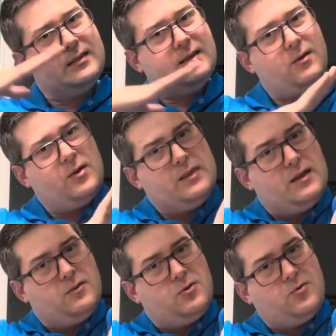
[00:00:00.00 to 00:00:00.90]
going the
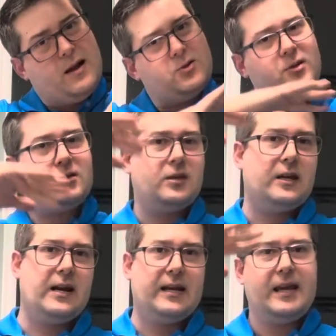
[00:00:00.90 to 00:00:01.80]
other direction. So they
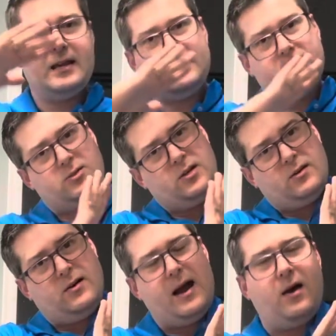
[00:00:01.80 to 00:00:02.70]
kind of cancel each
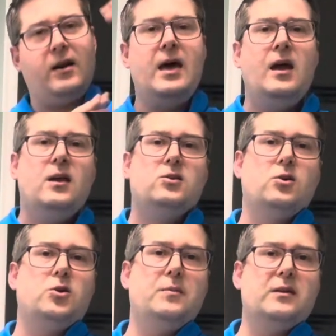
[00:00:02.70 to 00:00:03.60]
other out. So there
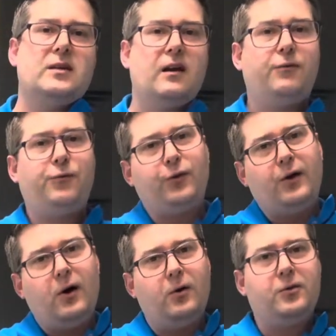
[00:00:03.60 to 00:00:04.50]
should be this kind of
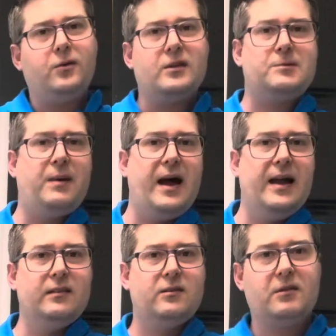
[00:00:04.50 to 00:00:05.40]
flow through the
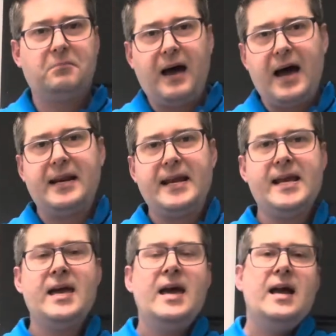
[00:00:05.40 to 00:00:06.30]
spine, through the
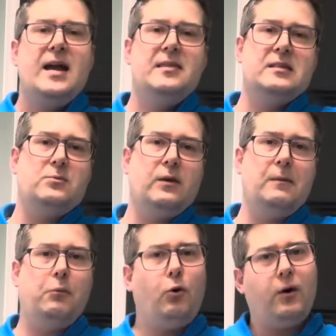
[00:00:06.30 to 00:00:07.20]
body. And this is really
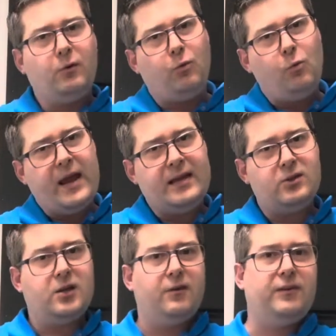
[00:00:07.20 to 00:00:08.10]
important with weight
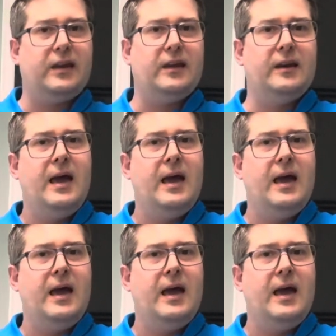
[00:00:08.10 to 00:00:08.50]
shifting.